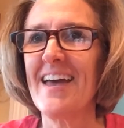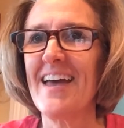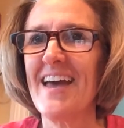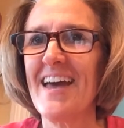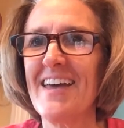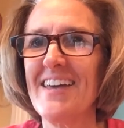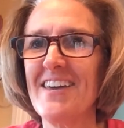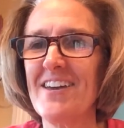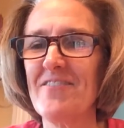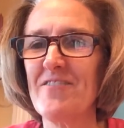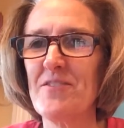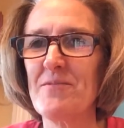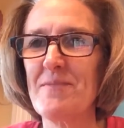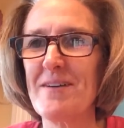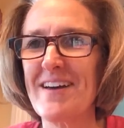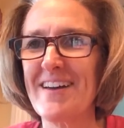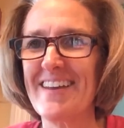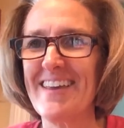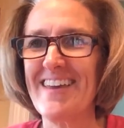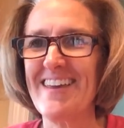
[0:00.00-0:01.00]
Hey
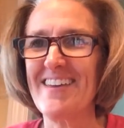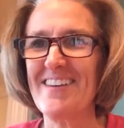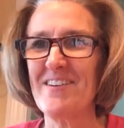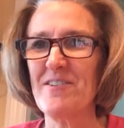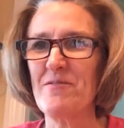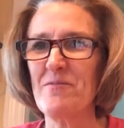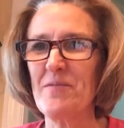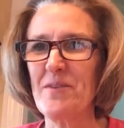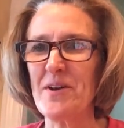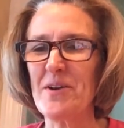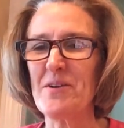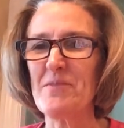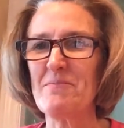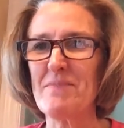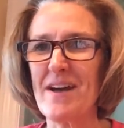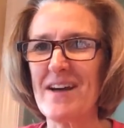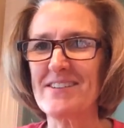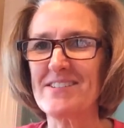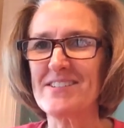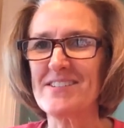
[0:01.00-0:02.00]
everybody, welcome
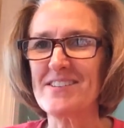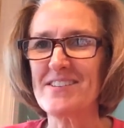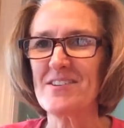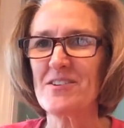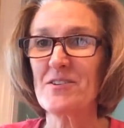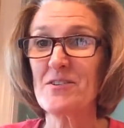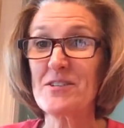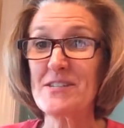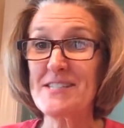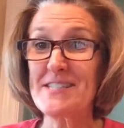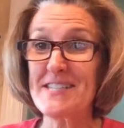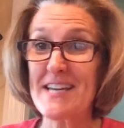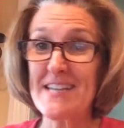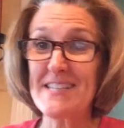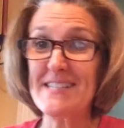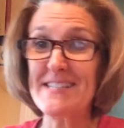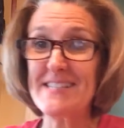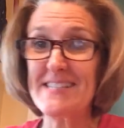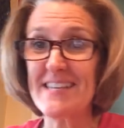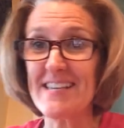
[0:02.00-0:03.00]
back to day
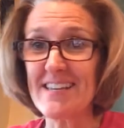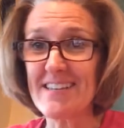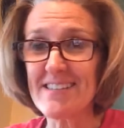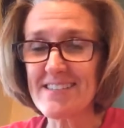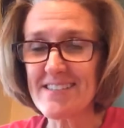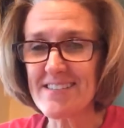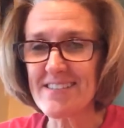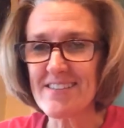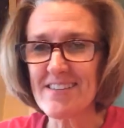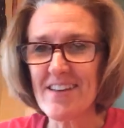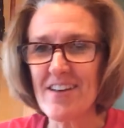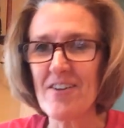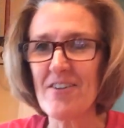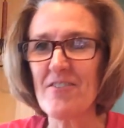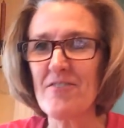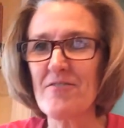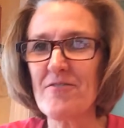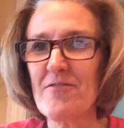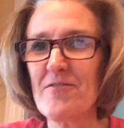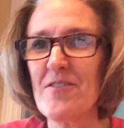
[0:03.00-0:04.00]
6
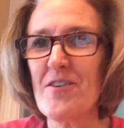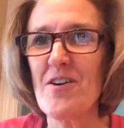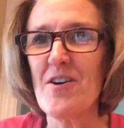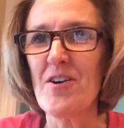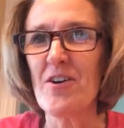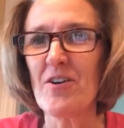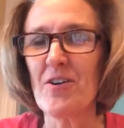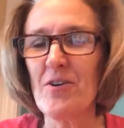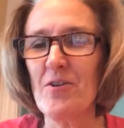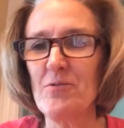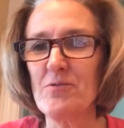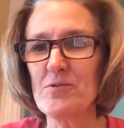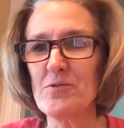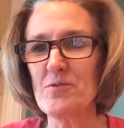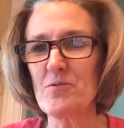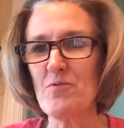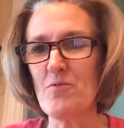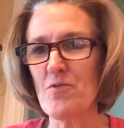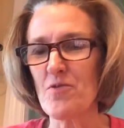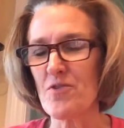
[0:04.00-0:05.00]
of Colt's
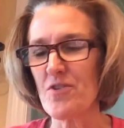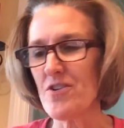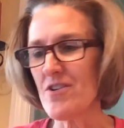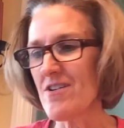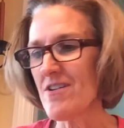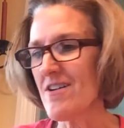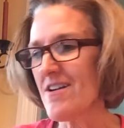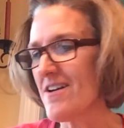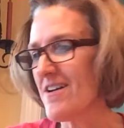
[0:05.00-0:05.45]
Corner